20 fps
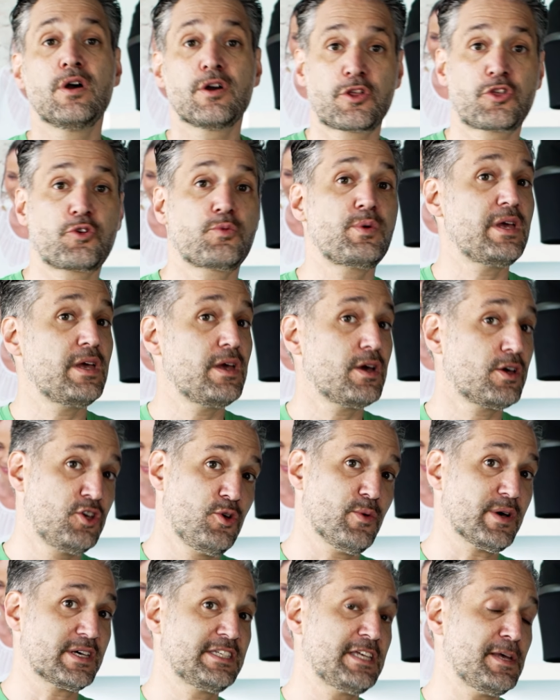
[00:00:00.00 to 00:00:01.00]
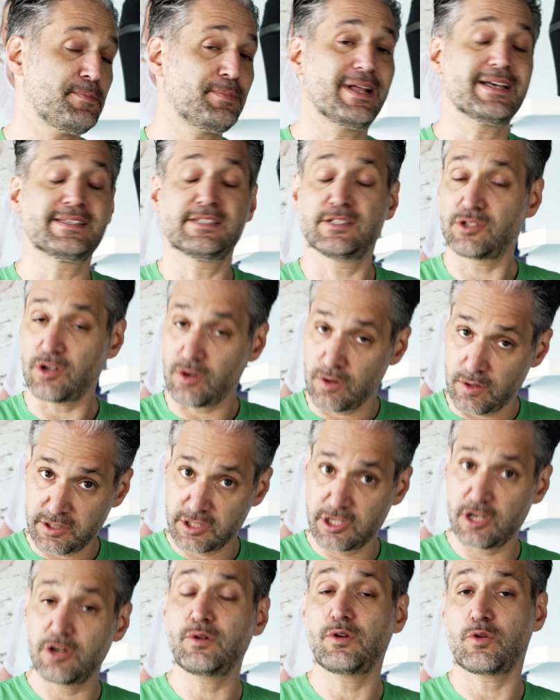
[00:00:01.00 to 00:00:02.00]
Three QXT Plus is
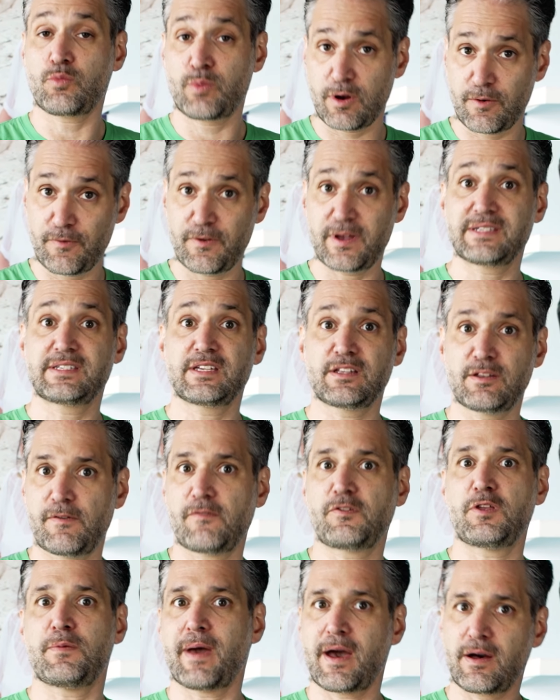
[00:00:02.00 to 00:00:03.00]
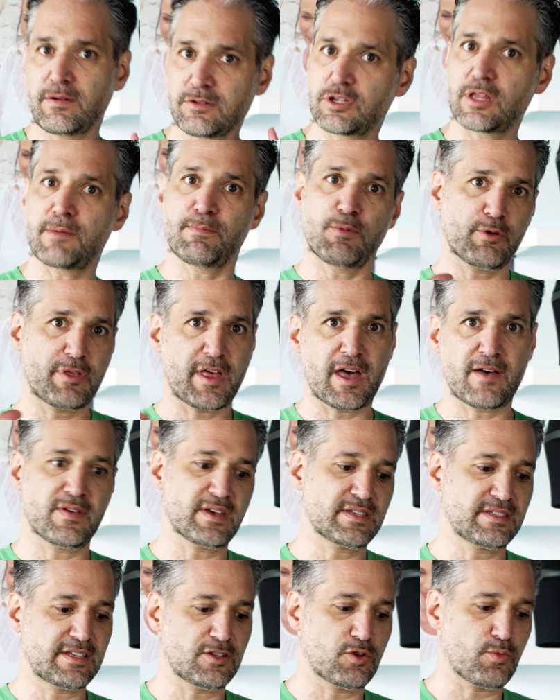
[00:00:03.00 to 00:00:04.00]
also rear facing to 50 pounds, so they both have
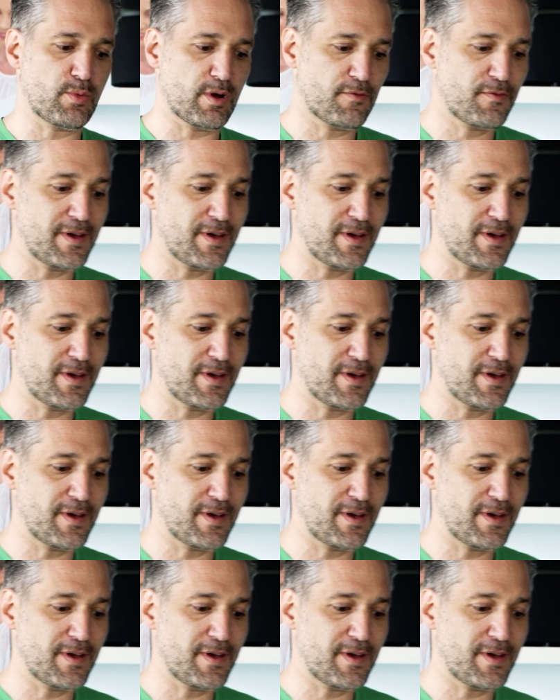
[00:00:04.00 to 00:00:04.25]
extended rear